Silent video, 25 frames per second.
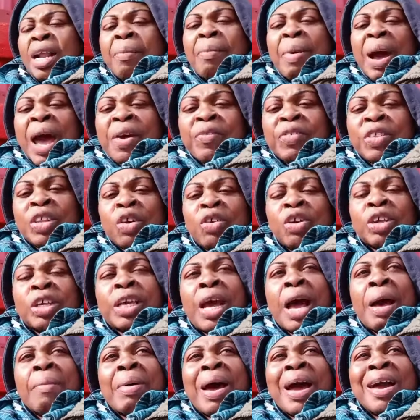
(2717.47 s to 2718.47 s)
I buy everything on the
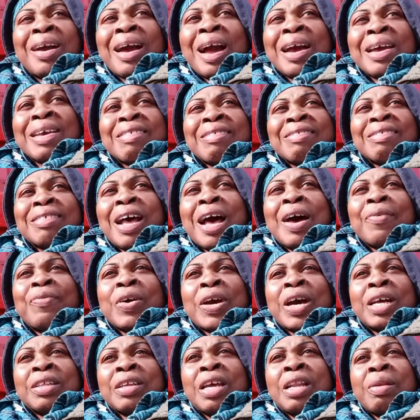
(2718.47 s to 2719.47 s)
can buy and cocky soft
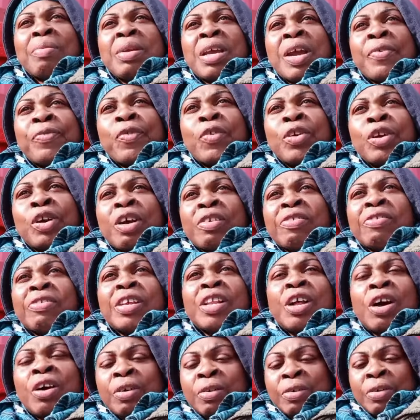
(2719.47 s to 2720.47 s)
like a teddy bear phone. Go
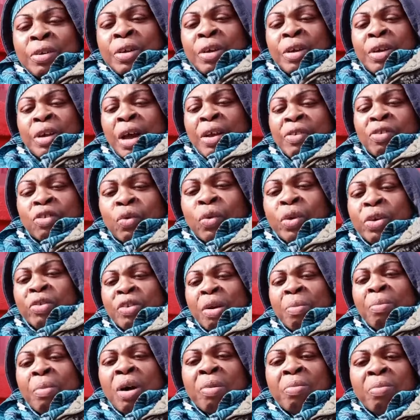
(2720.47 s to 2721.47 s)
sit down and squeeze
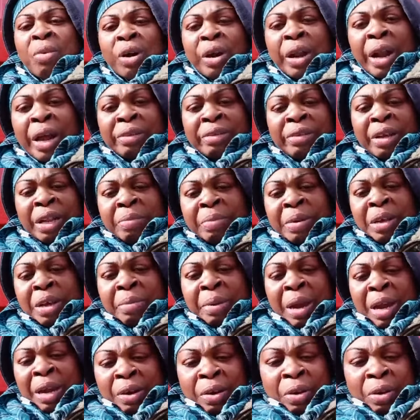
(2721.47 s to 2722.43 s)
your bumbo clot teddy bear, my